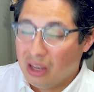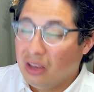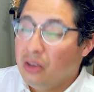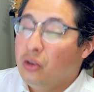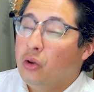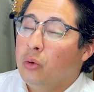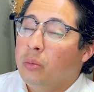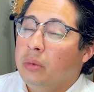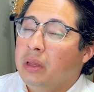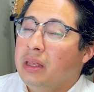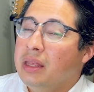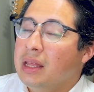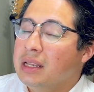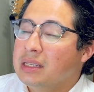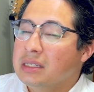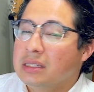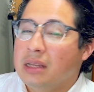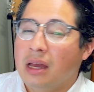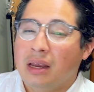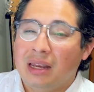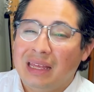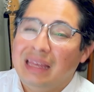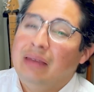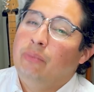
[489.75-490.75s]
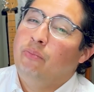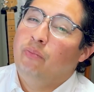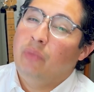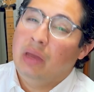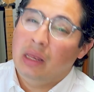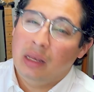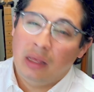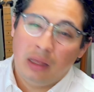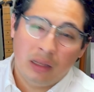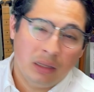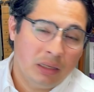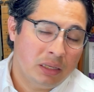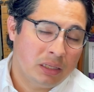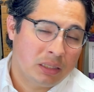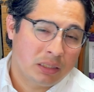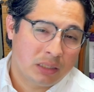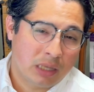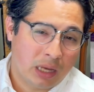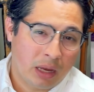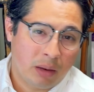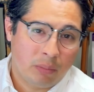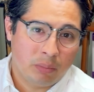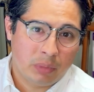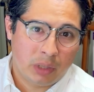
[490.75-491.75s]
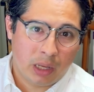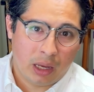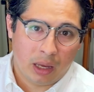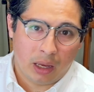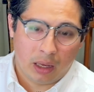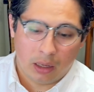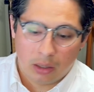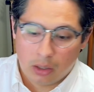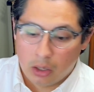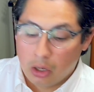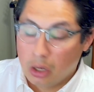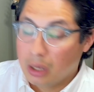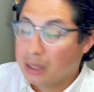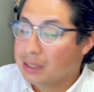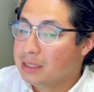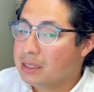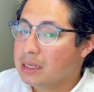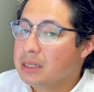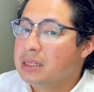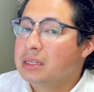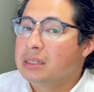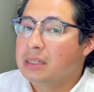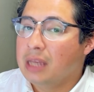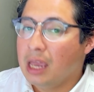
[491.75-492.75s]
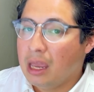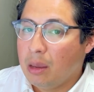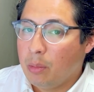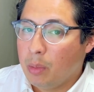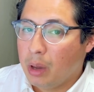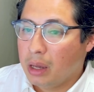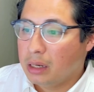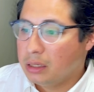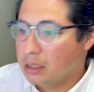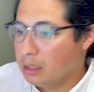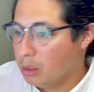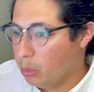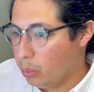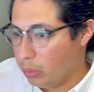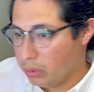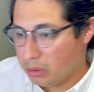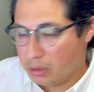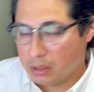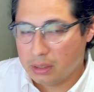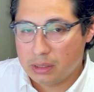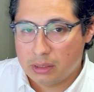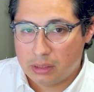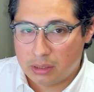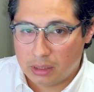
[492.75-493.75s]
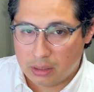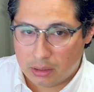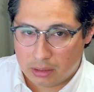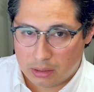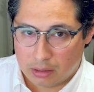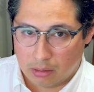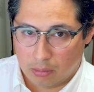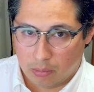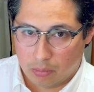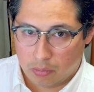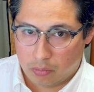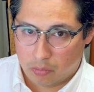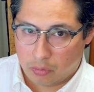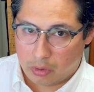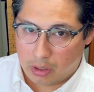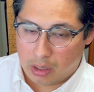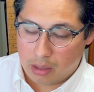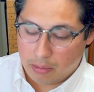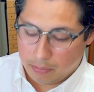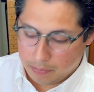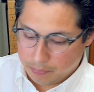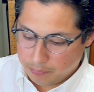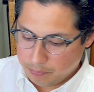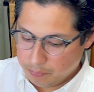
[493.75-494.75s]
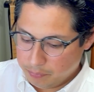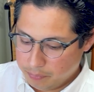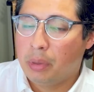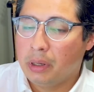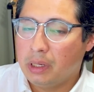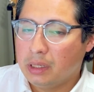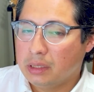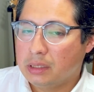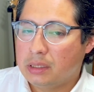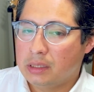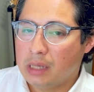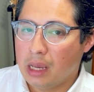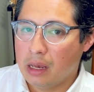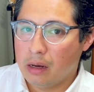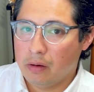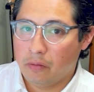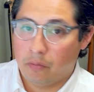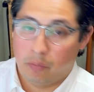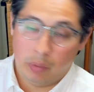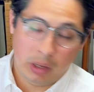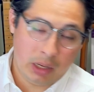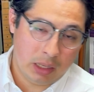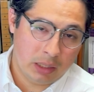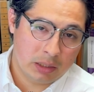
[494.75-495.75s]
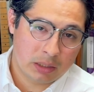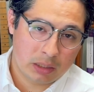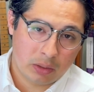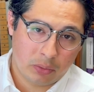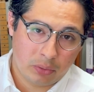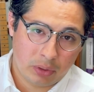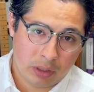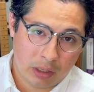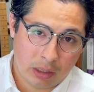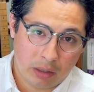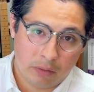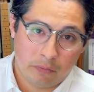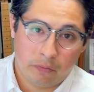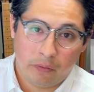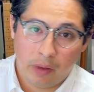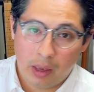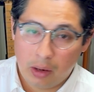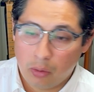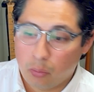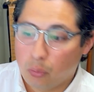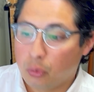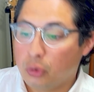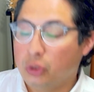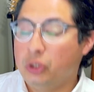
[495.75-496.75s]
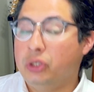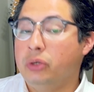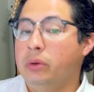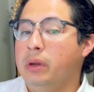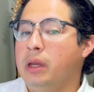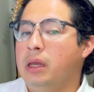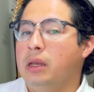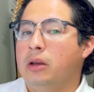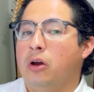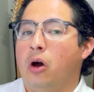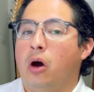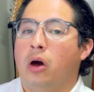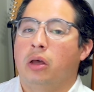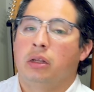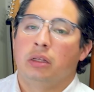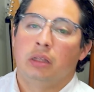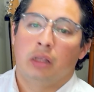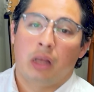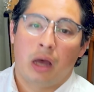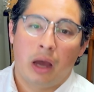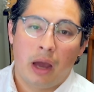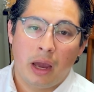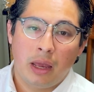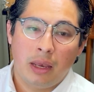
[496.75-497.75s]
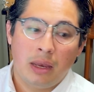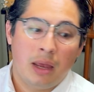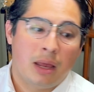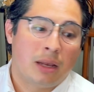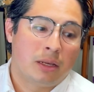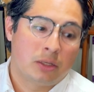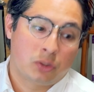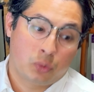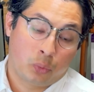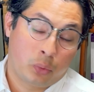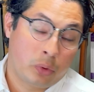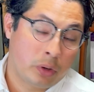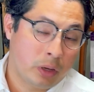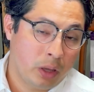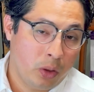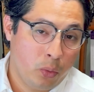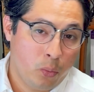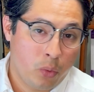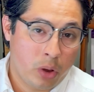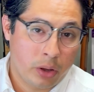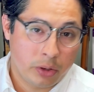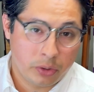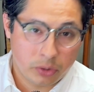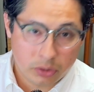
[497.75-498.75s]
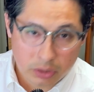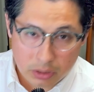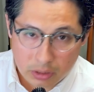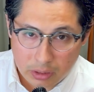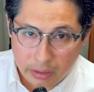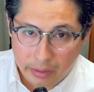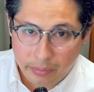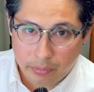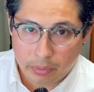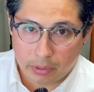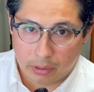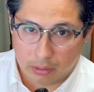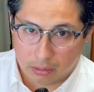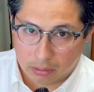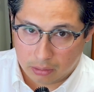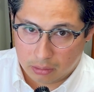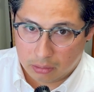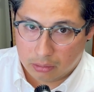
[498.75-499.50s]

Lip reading: Normally that's not immediately same day. It's the same idea with this system, right? But instead of meeting someone at an event, we're doing it online and it's working while you're sleeping.